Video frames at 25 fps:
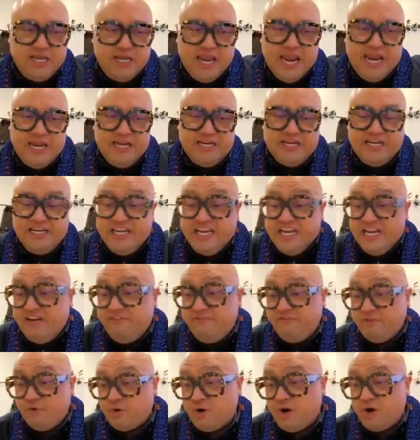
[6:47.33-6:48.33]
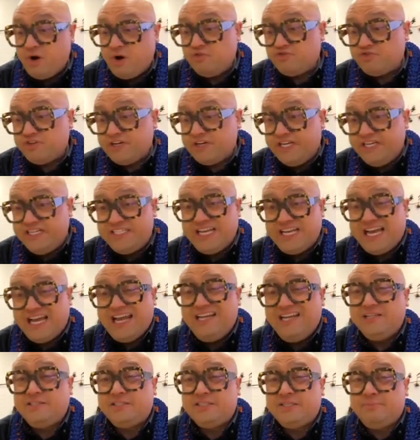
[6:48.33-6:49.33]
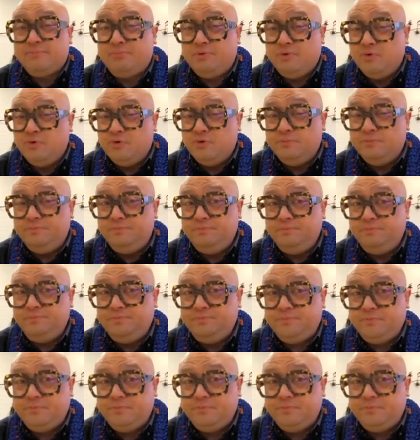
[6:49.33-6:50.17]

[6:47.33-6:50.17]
and a need for culturally tailored support.